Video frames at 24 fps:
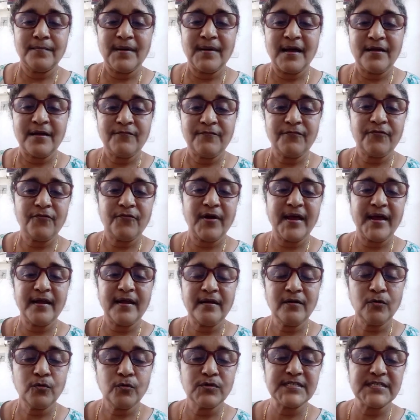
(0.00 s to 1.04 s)
My
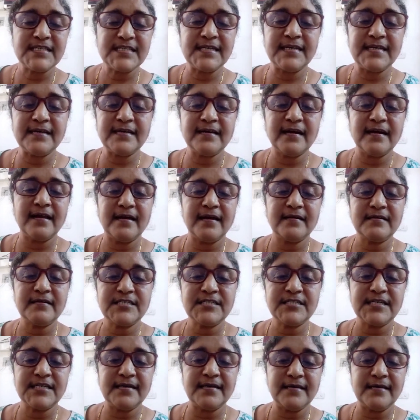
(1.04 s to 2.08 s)
friend who's in
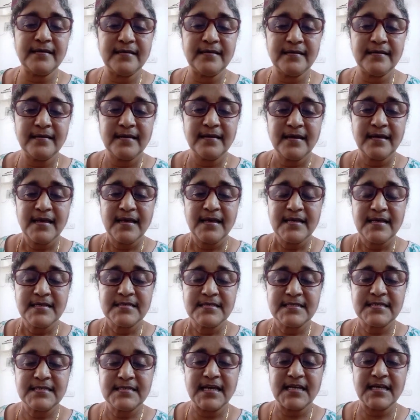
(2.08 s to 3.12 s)
England, she
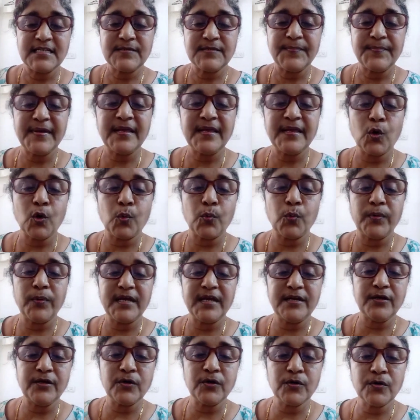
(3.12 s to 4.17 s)
sent me your
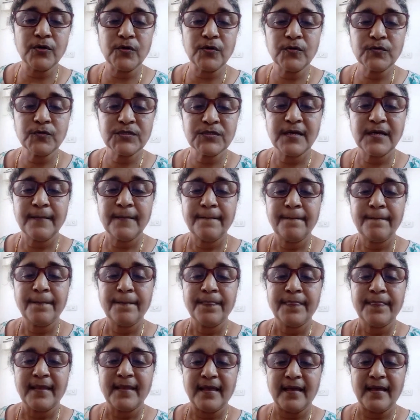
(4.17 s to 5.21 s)
videos
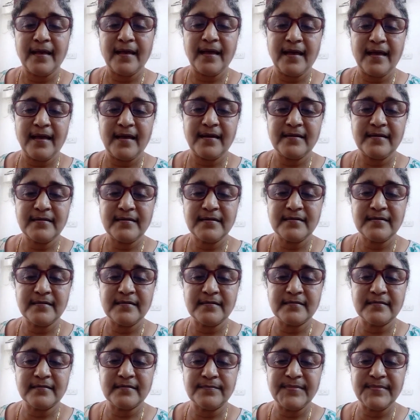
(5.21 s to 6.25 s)

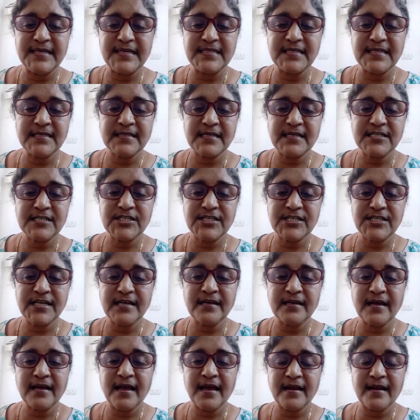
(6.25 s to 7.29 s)
and the meeting that
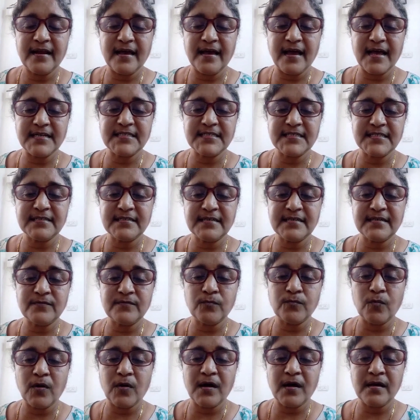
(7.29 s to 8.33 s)
she had
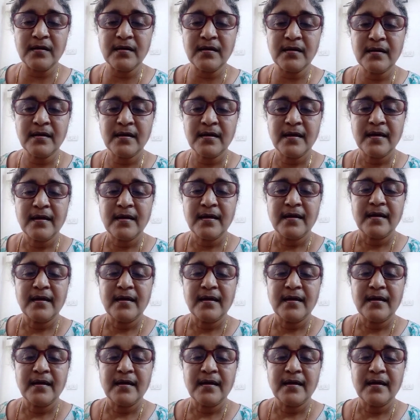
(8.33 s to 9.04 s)
attended one.